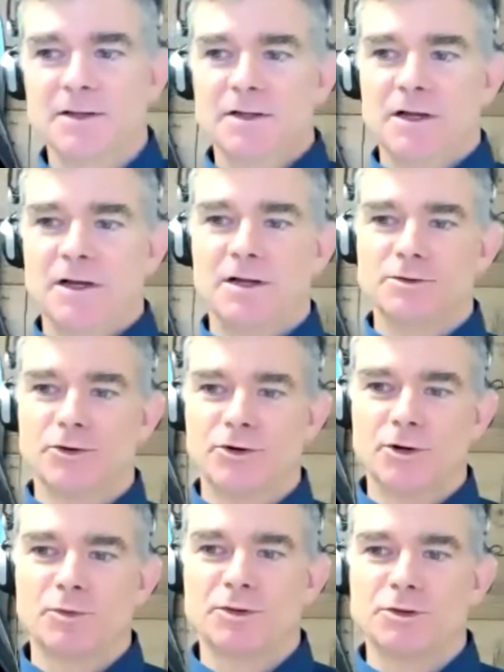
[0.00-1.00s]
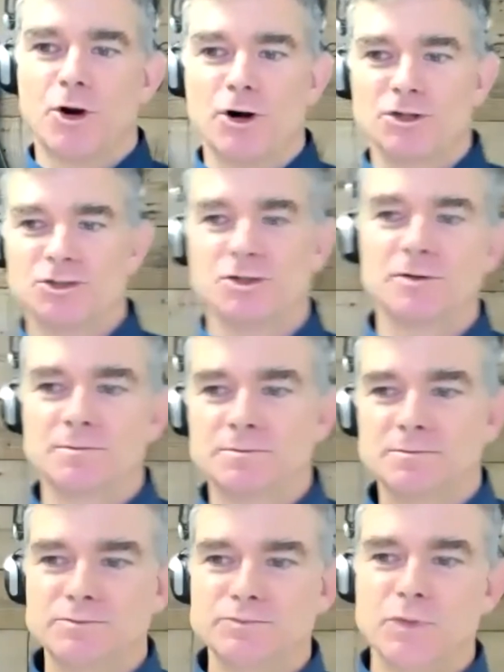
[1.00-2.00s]
learner with larger
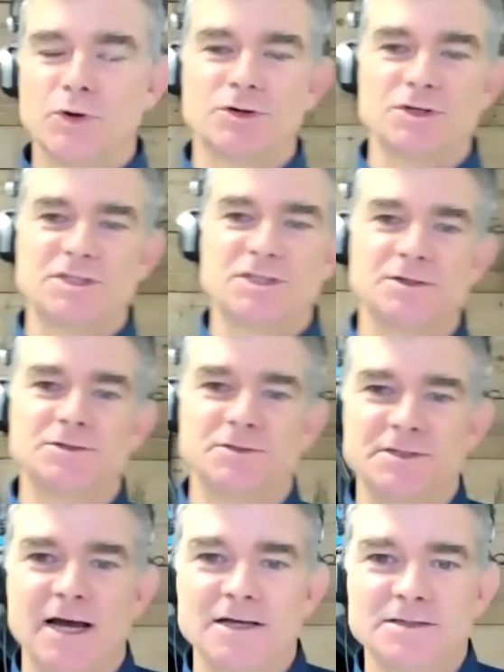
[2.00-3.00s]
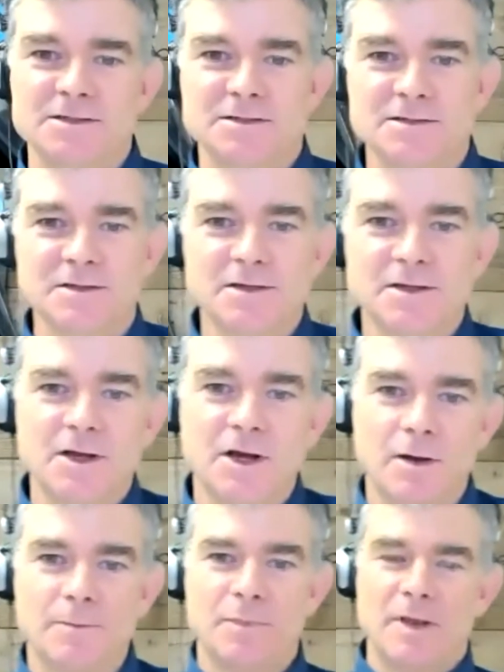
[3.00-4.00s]
motor skills or tasks.
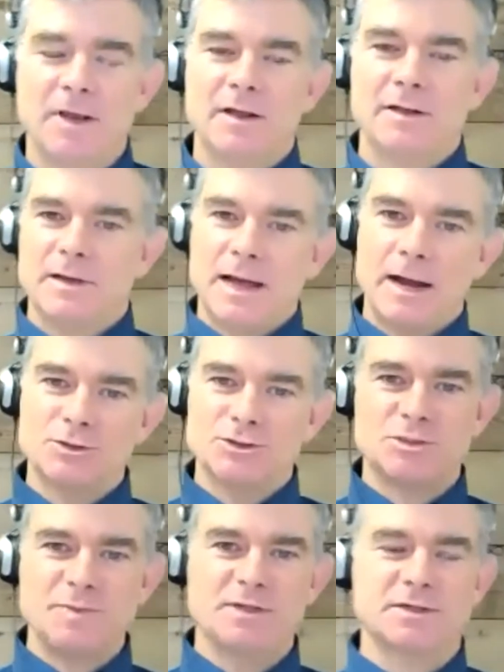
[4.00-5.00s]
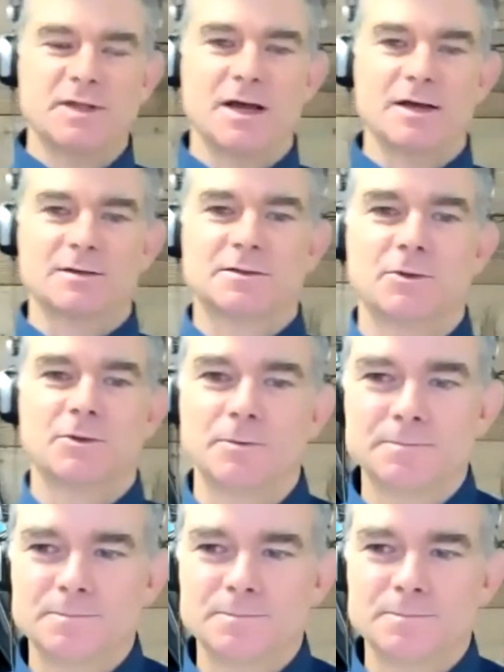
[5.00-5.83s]
How would you speak to that, Cole?